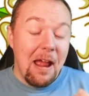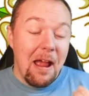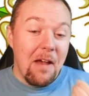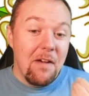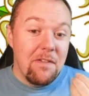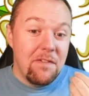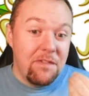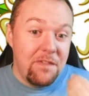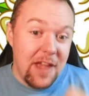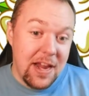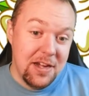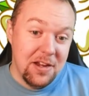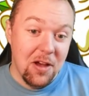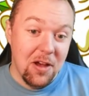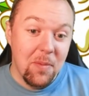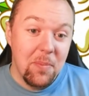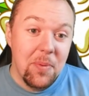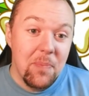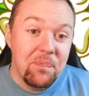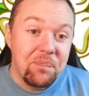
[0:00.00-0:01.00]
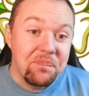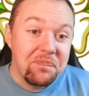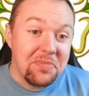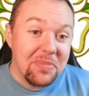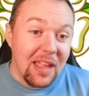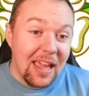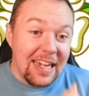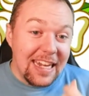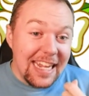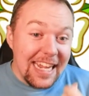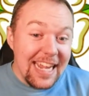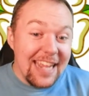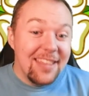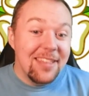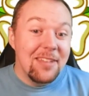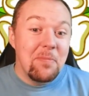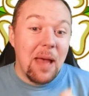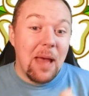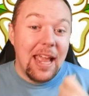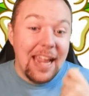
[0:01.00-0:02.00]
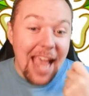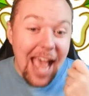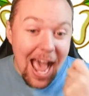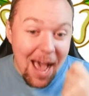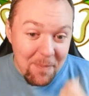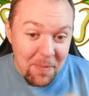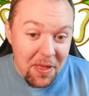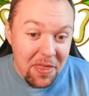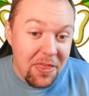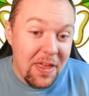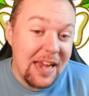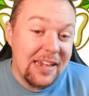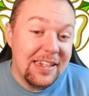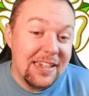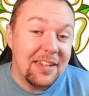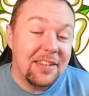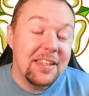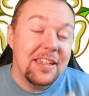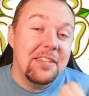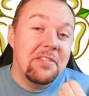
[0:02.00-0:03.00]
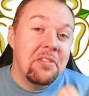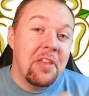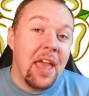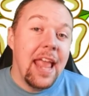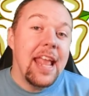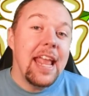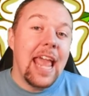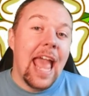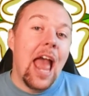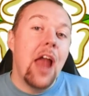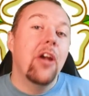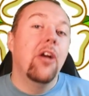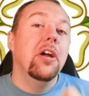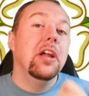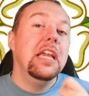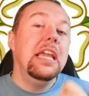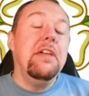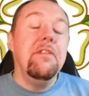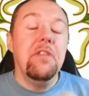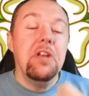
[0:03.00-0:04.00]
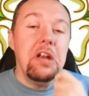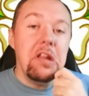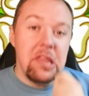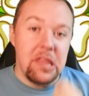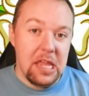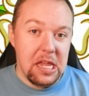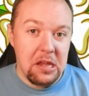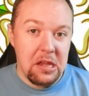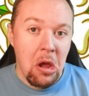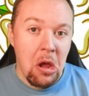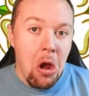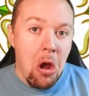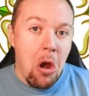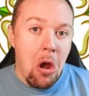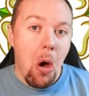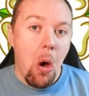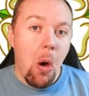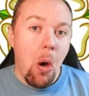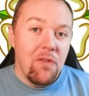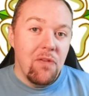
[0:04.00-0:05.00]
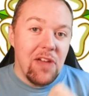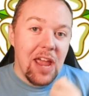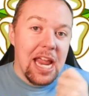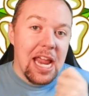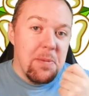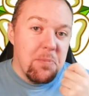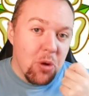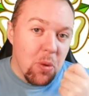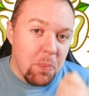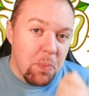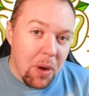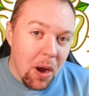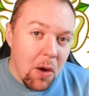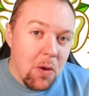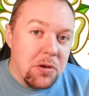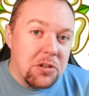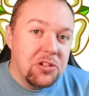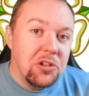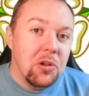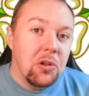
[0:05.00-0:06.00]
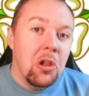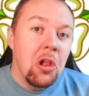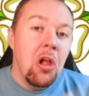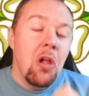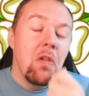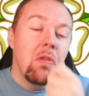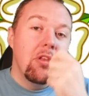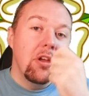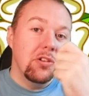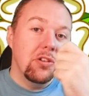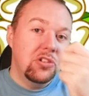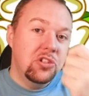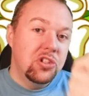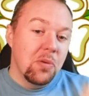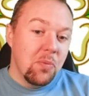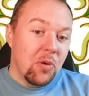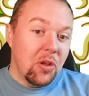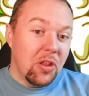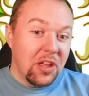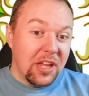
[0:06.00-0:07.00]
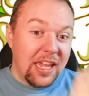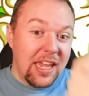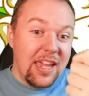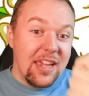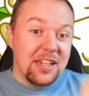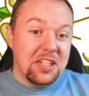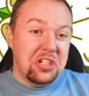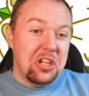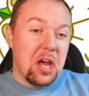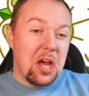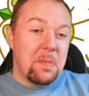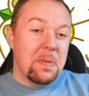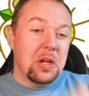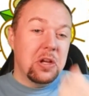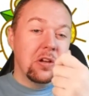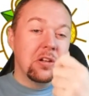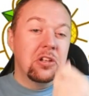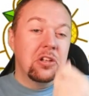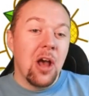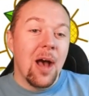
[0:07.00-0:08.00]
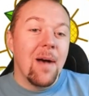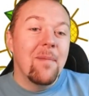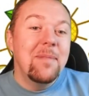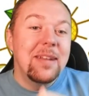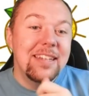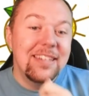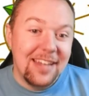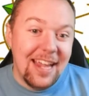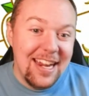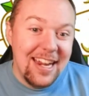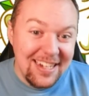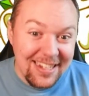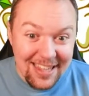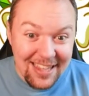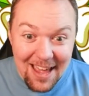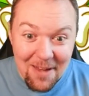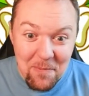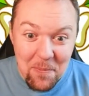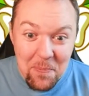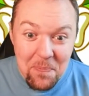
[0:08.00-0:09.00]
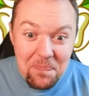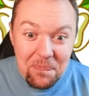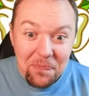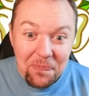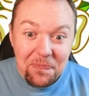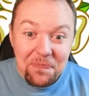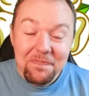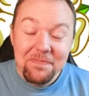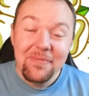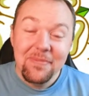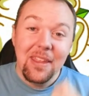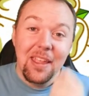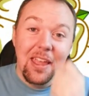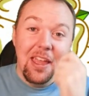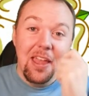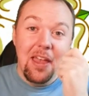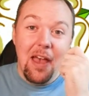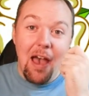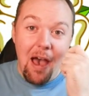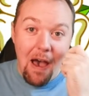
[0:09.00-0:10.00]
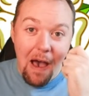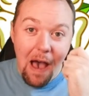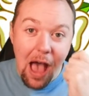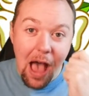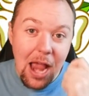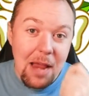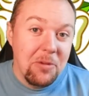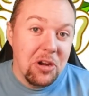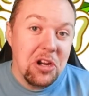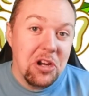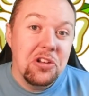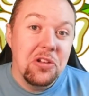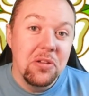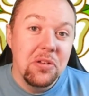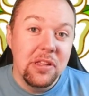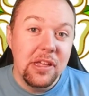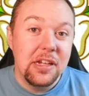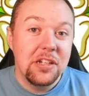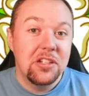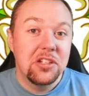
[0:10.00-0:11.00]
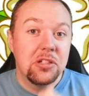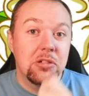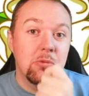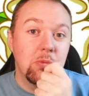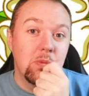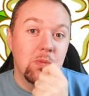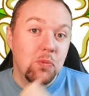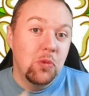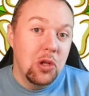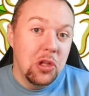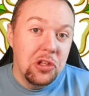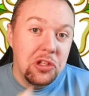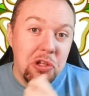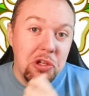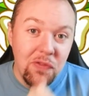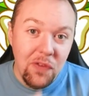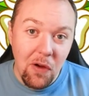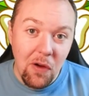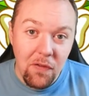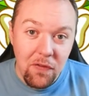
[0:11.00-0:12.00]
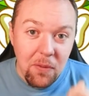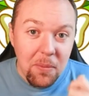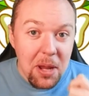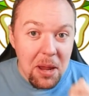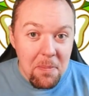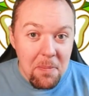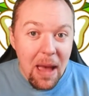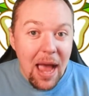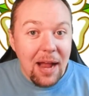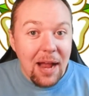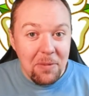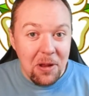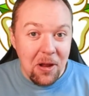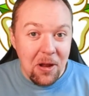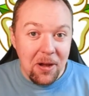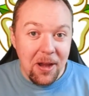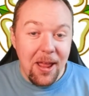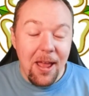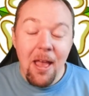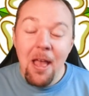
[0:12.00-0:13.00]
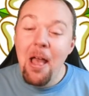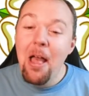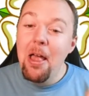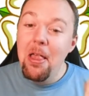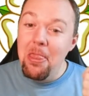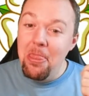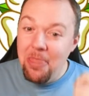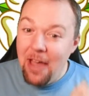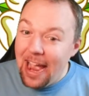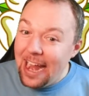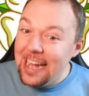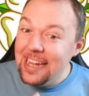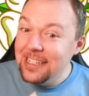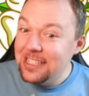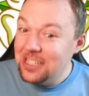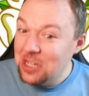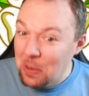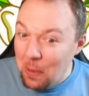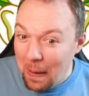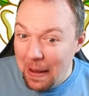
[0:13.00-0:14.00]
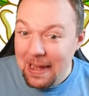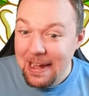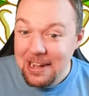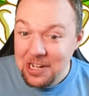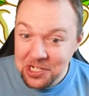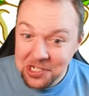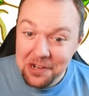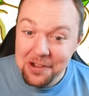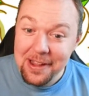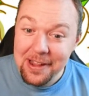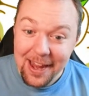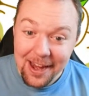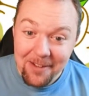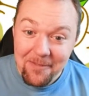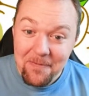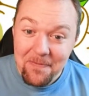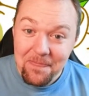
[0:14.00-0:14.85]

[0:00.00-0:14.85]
fed up and even apathetic that they cannot even think of a proposal that someone, that Keir Starmer could come and say to them, I'm going to do this. Will you vote for me and back me on it? That is quite shocking.